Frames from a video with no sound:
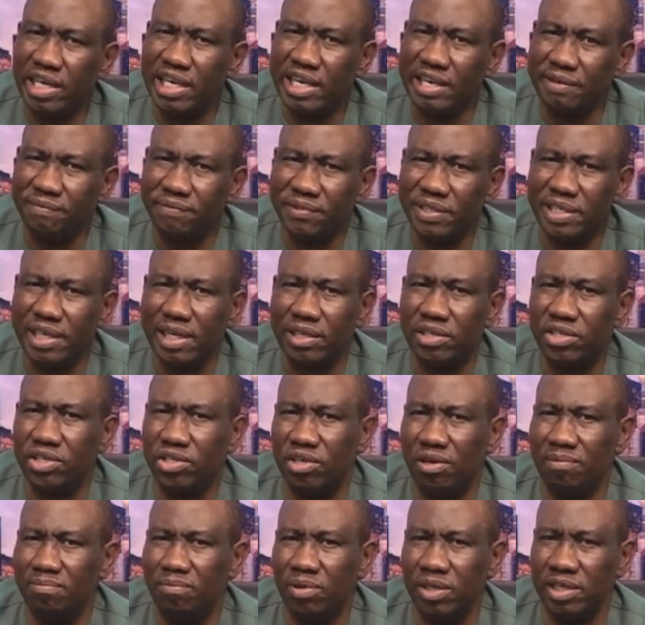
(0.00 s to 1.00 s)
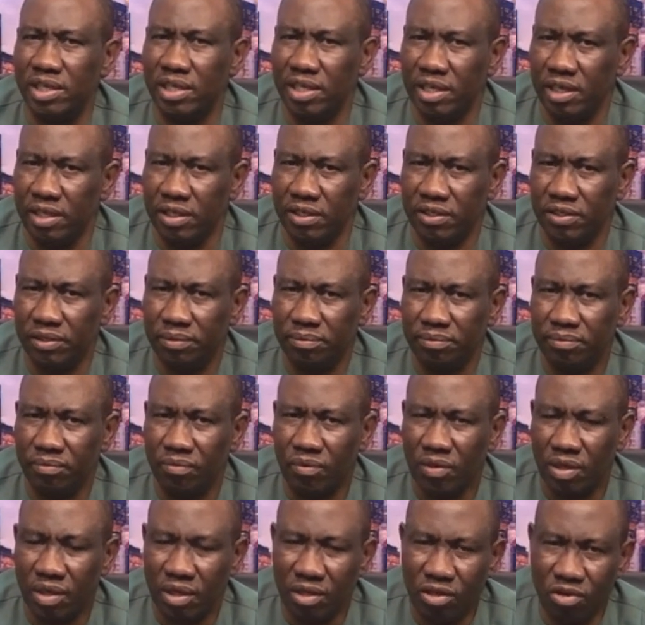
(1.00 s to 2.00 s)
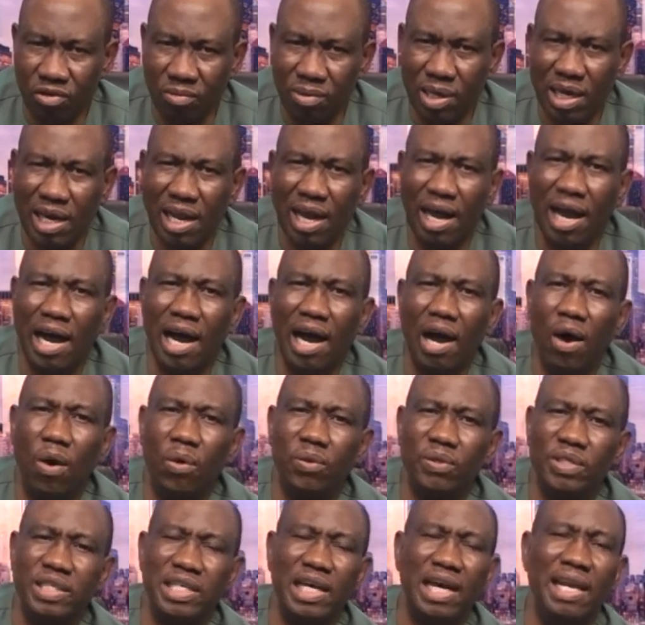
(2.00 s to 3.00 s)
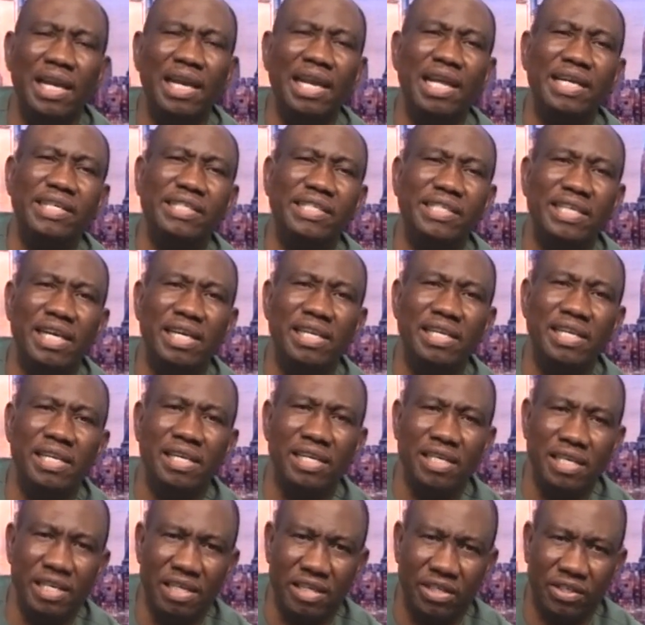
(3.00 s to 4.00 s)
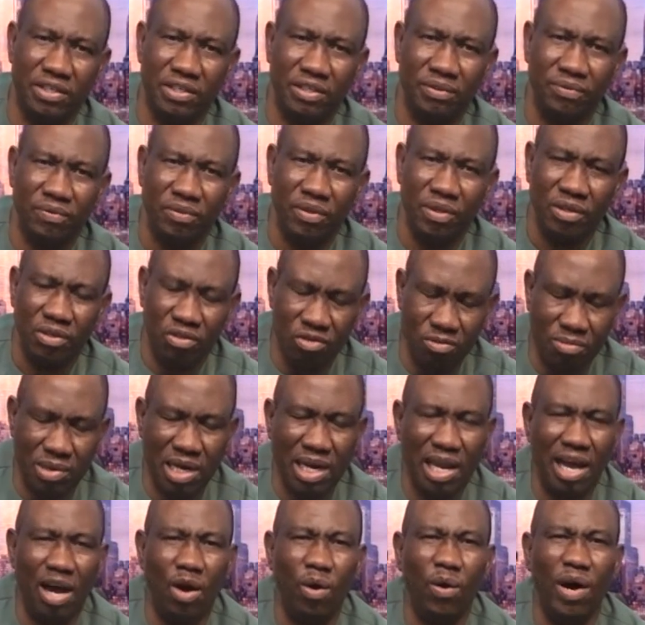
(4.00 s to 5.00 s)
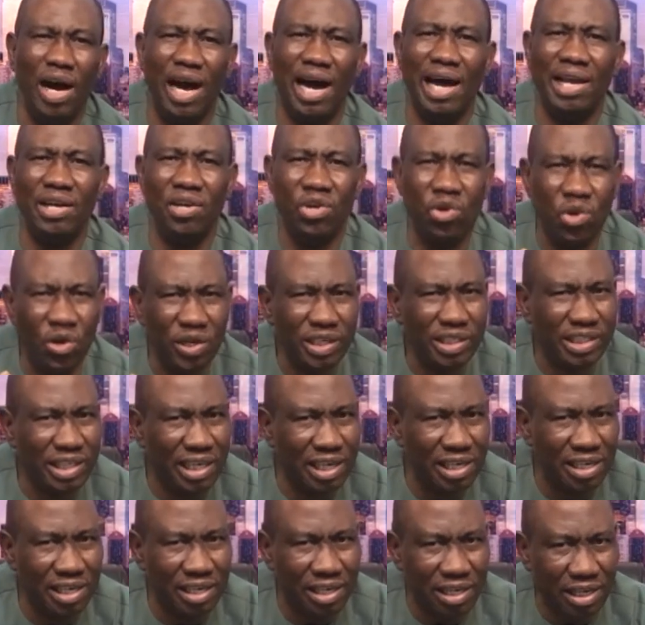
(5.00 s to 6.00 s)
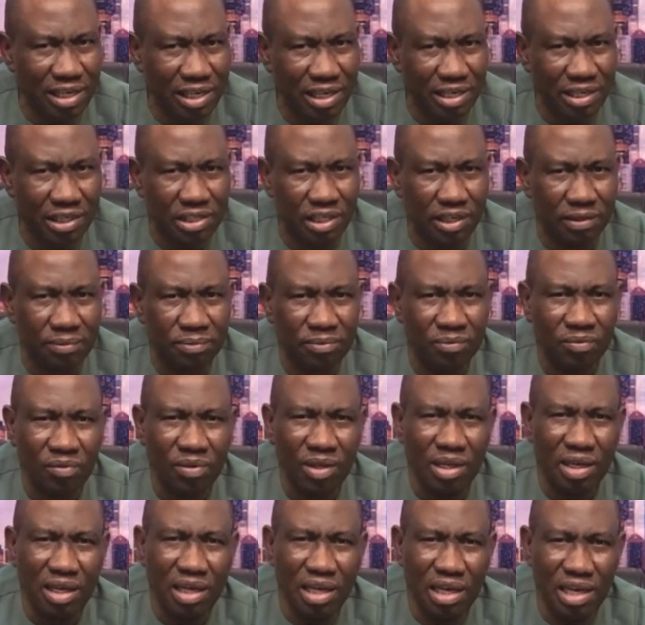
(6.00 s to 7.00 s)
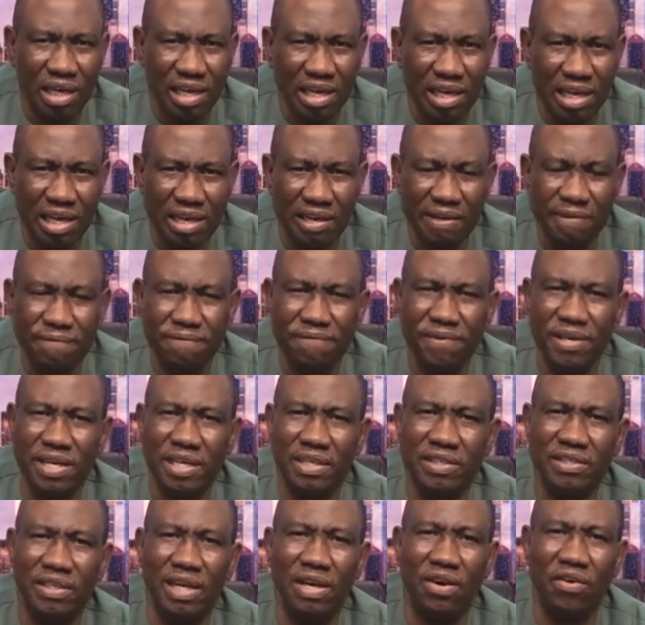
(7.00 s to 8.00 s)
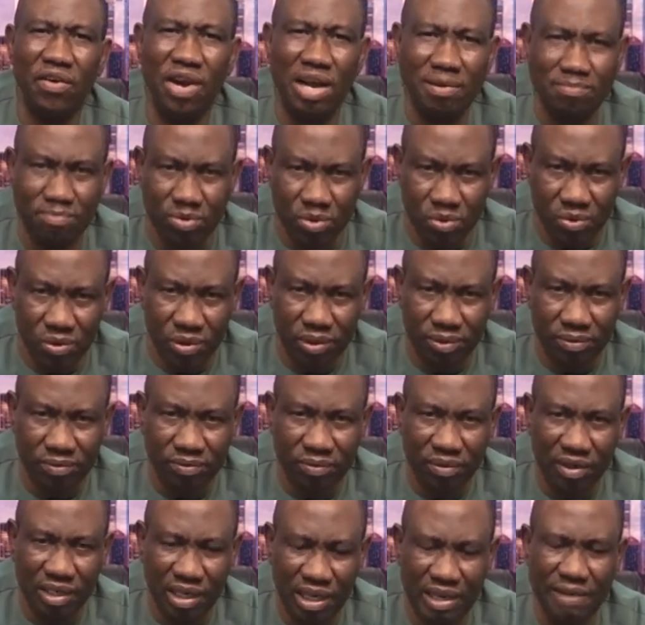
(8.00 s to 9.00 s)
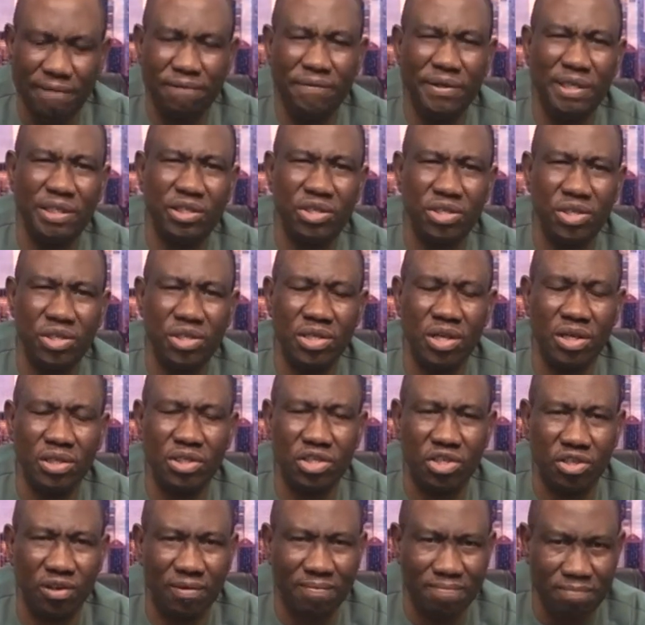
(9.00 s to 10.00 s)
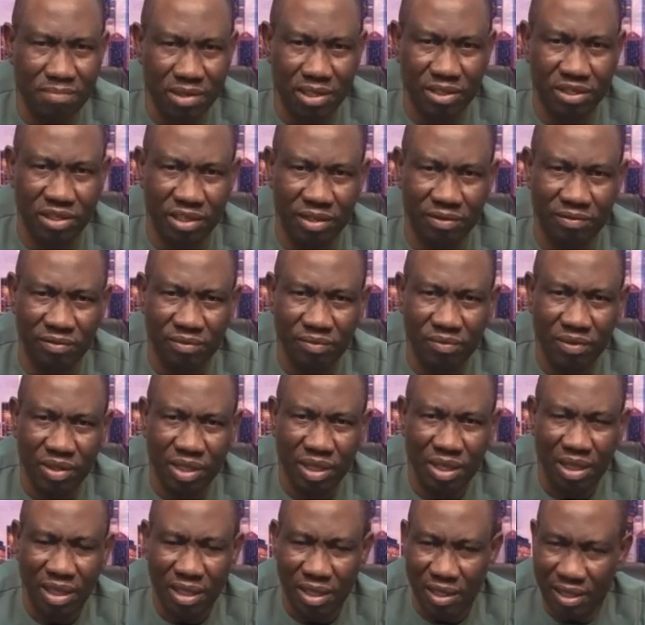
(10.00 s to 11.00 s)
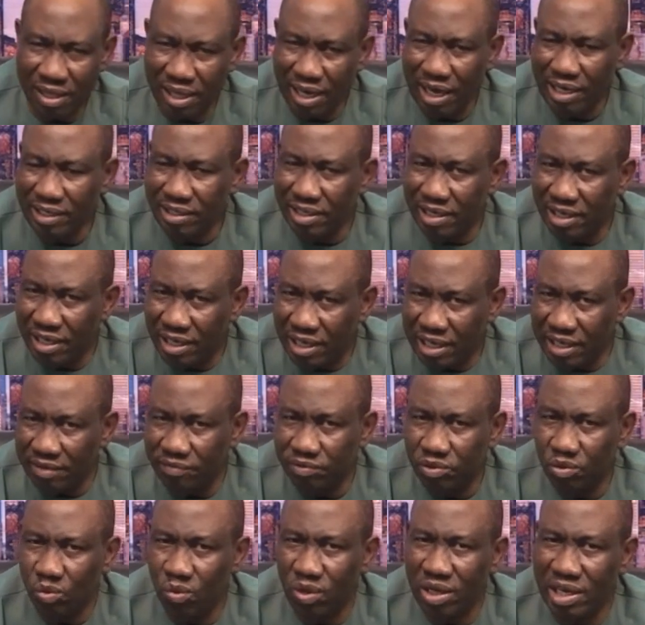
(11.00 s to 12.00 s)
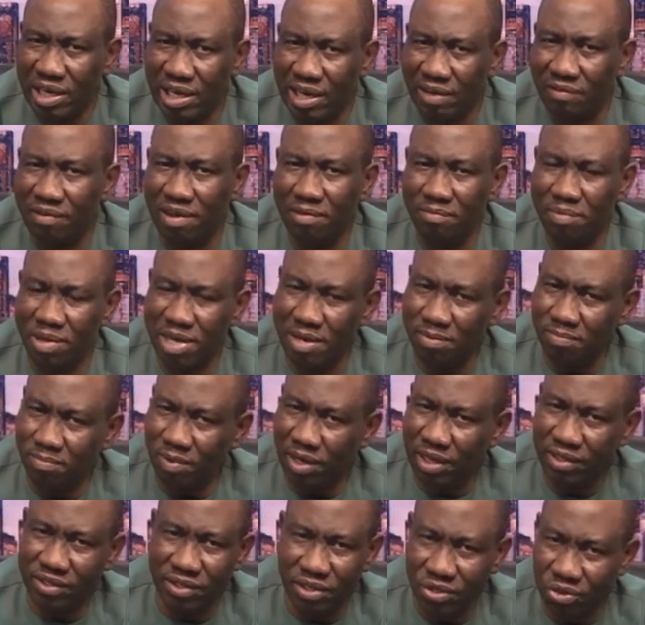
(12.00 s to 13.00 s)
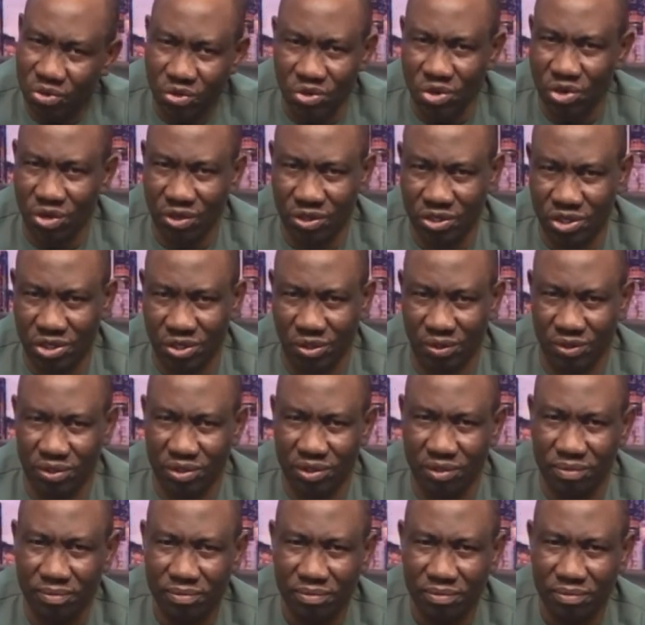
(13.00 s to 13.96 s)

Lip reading: gifted somebody is, no matter how talented he is, no matter how anointed he is, if he's a rebel, if he's not submissive, that gift will never be a blessing to your church.